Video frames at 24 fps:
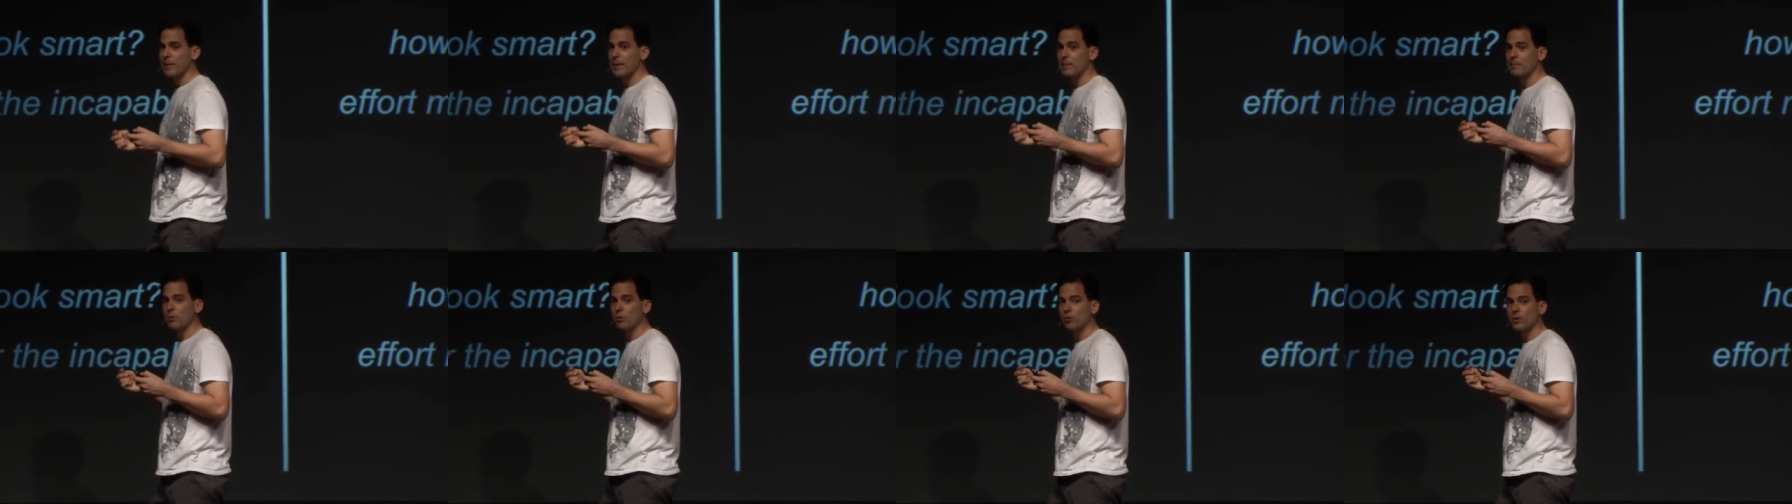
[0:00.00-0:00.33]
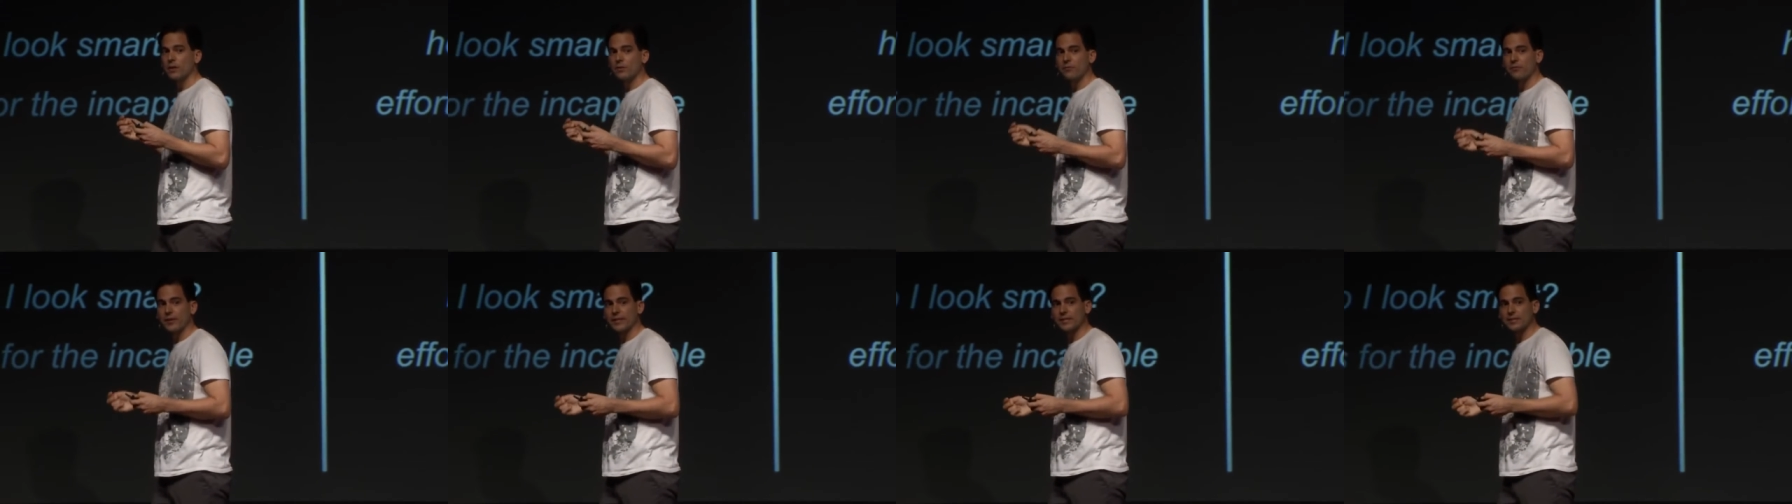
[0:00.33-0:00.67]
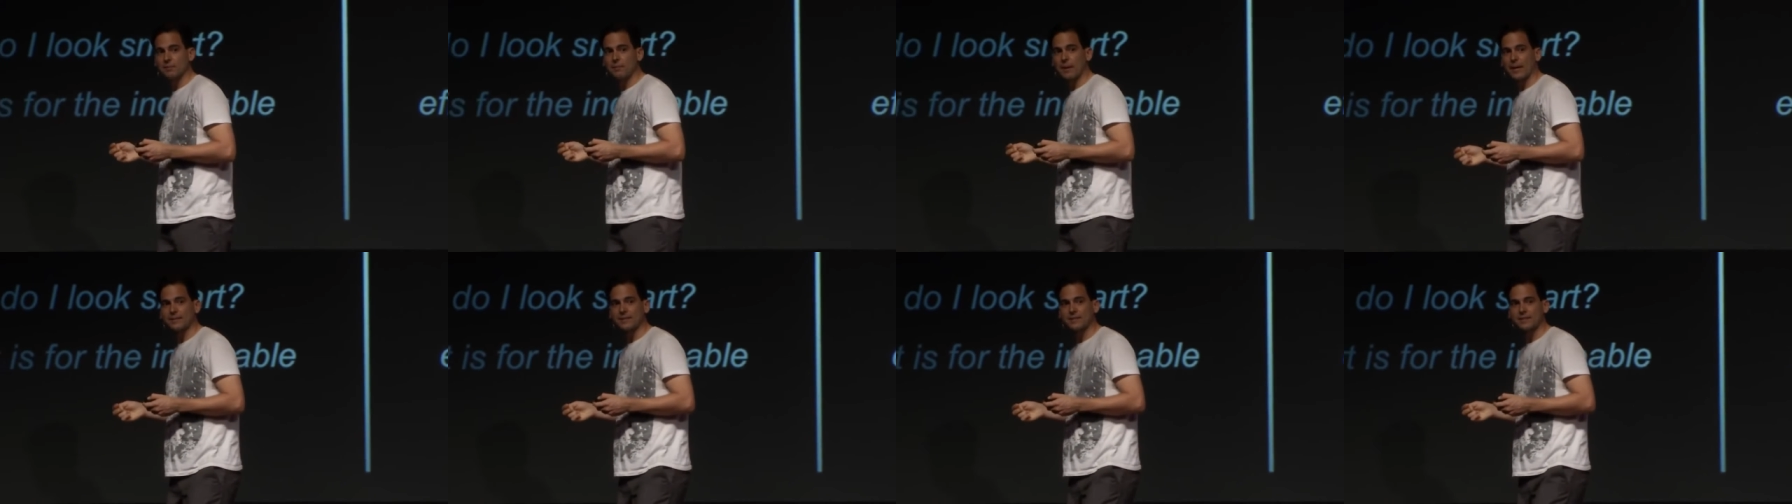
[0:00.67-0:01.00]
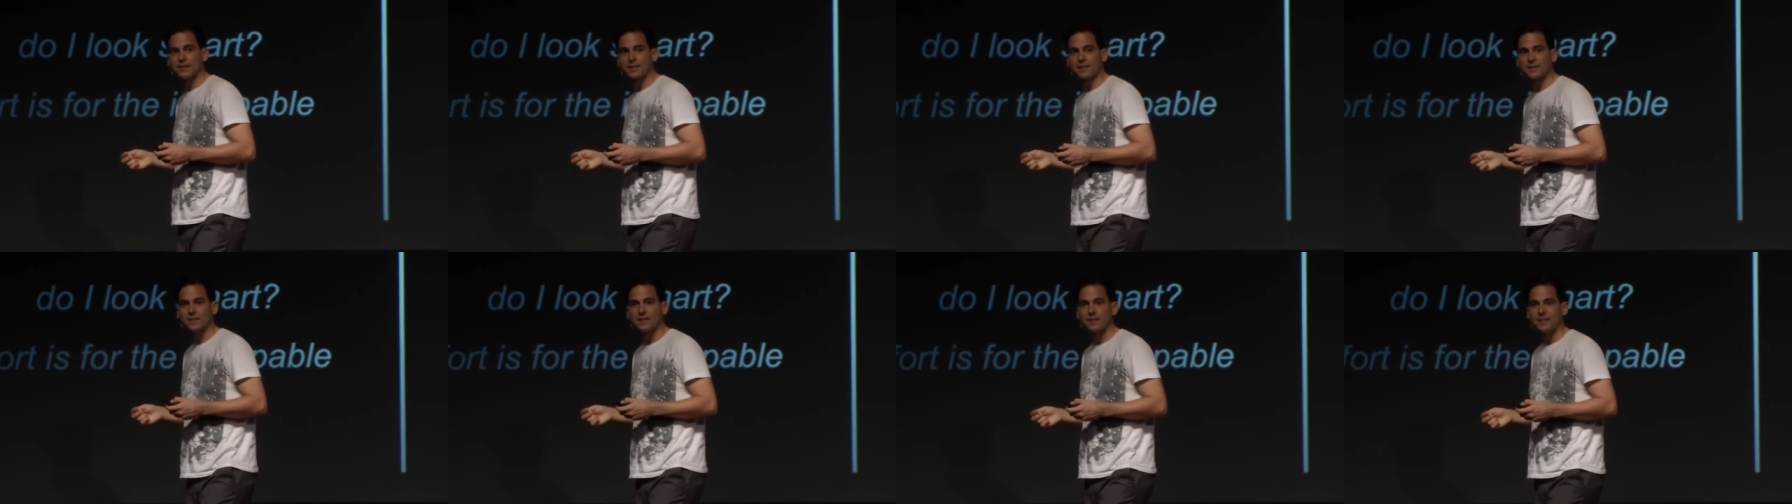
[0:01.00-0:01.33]
people with a fixed
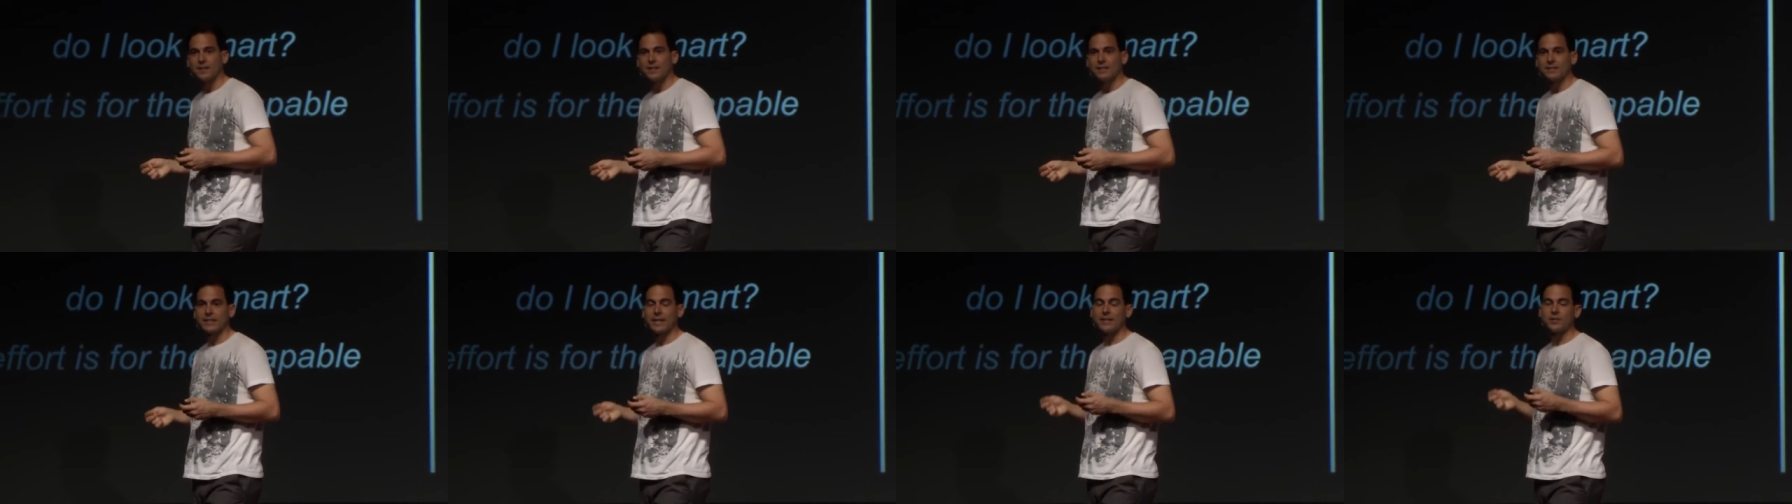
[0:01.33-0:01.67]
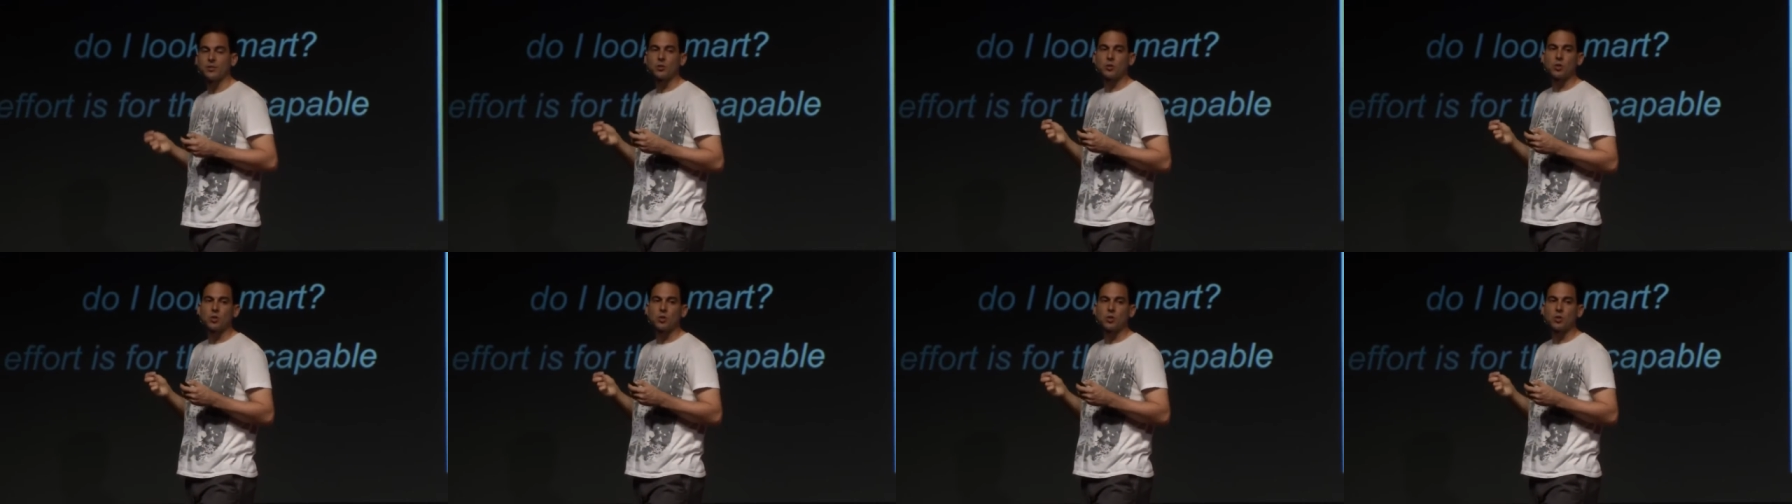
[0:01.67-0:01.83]
mindset tend